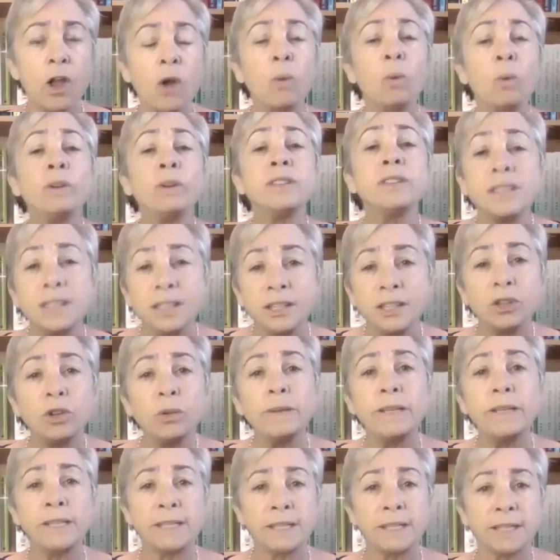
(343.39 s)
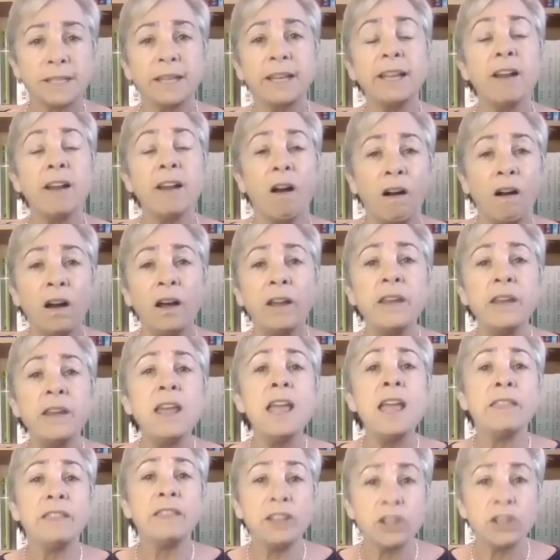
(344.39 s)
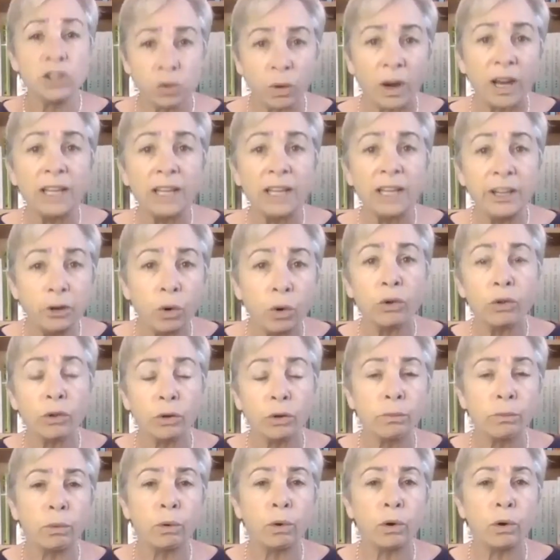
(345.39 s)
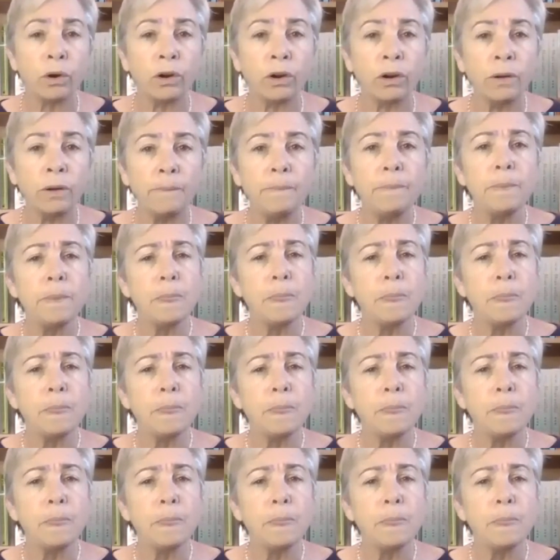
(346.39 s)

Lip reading: will still be sitting on the Israeli northern border?